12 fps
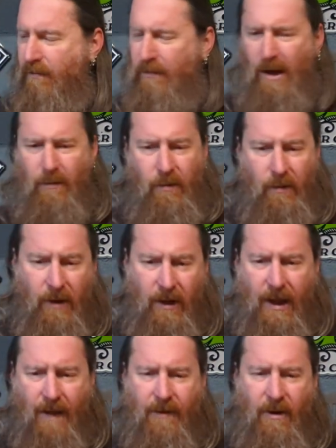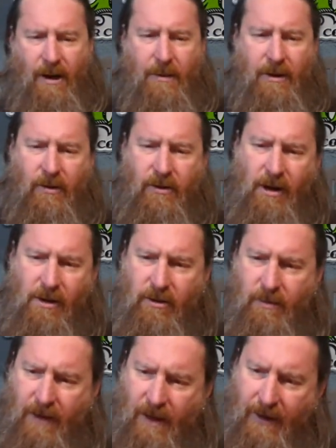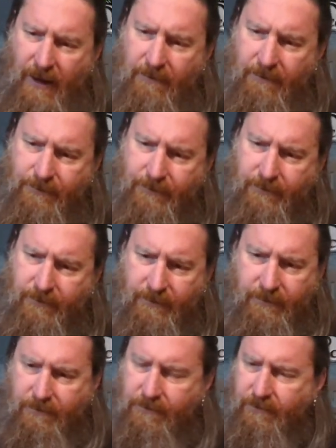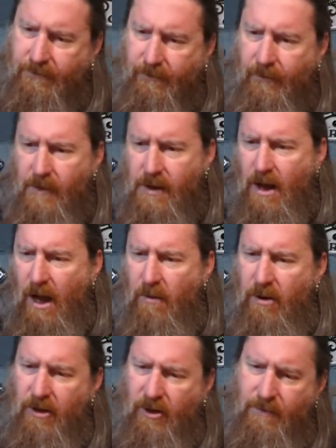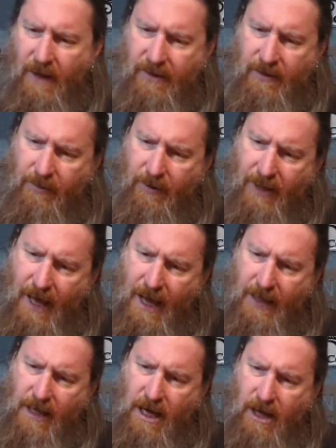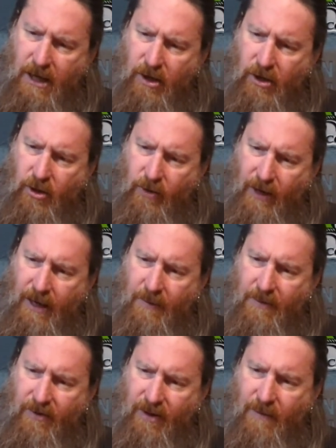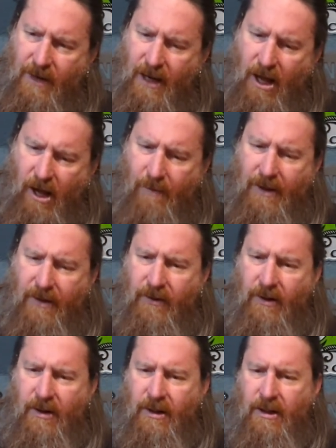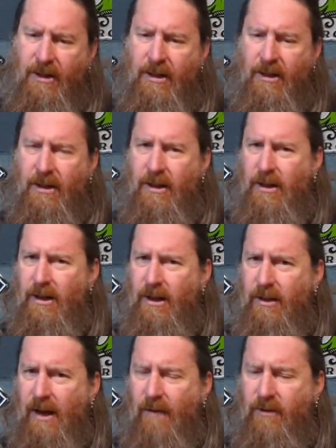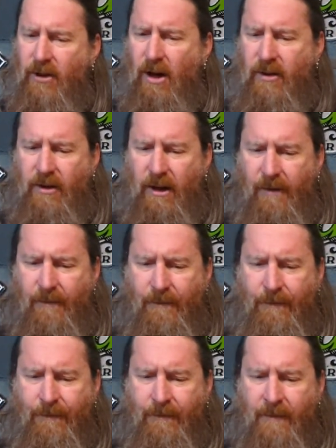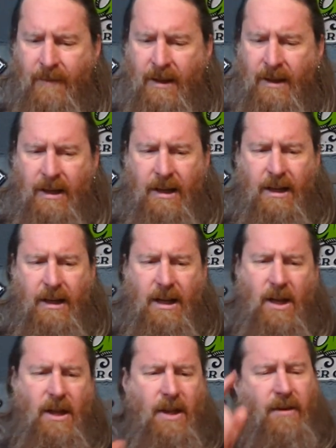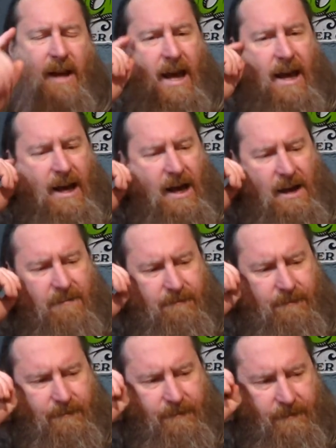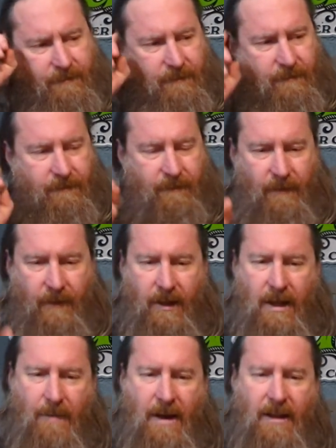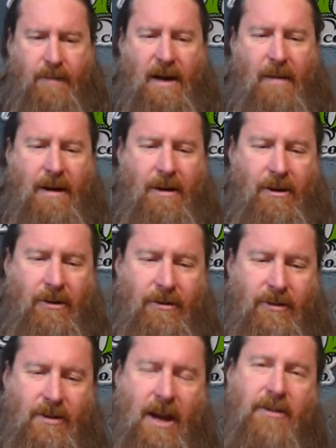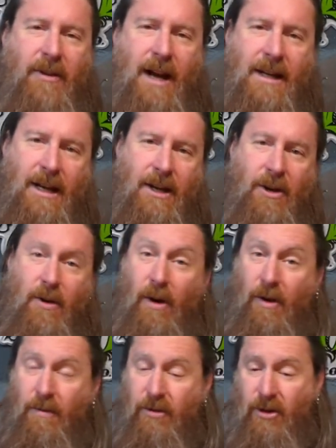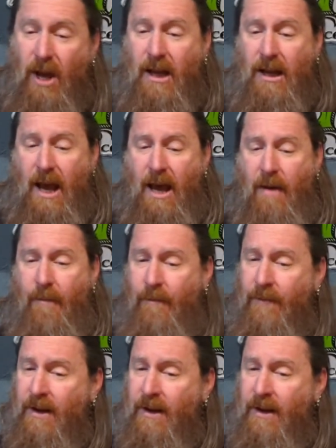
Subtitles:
I really have no idea what those chunks would be. I mean, I wouldn't expect something with eggnog, cream, cinnamon, and almonds to have chunks in it. The other day, Nutmeg to Pomelo suggested I needed to do a shake cam.